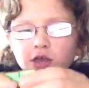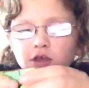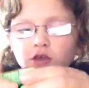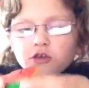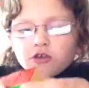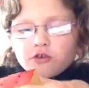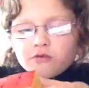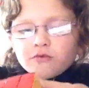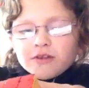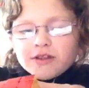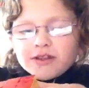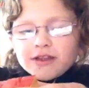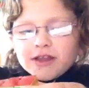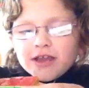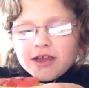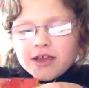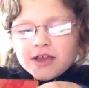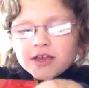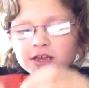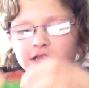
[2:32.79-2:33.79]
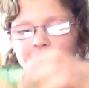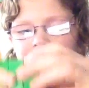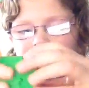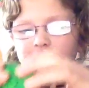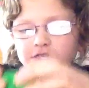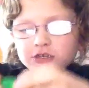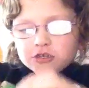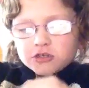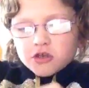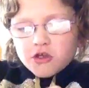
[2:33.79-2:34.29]
you would need,
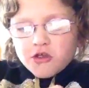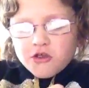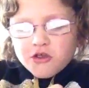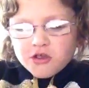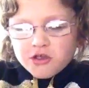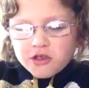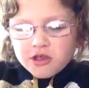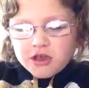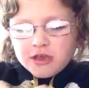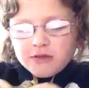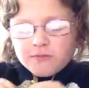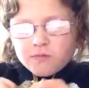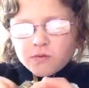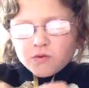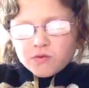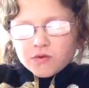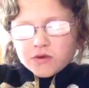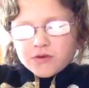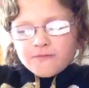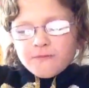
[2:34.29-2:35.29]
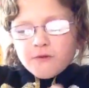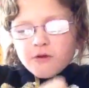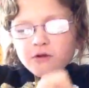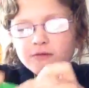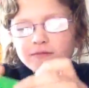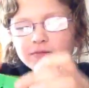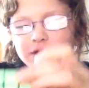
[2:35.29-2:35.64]
so if you want to follow